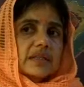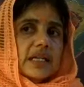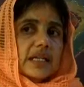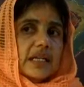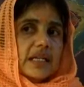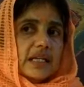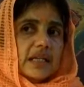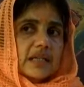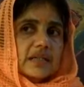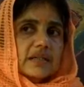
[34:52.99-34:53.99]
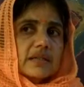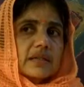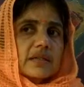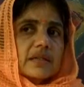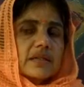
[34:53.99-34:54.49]
that here
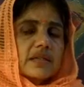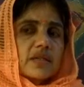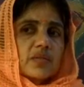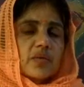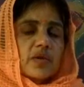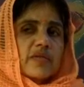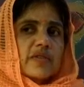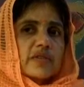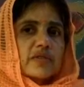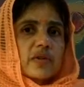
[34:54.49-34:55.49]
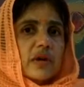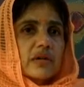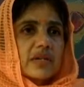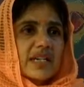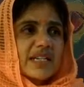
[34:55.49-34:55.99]
this is more of a
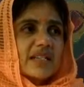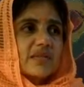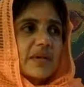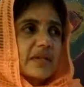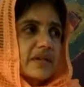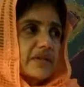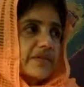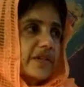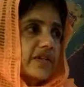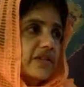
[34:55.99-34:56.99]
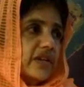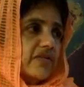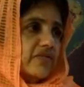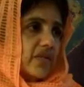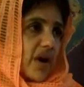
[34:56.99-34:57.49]
Socratic method of teaching,
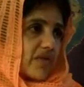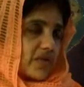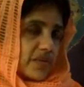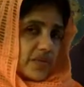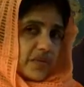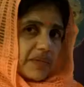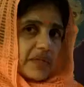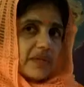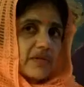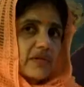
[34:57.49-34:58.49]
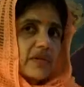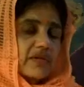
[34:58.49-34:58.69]
if you have to put a method on it.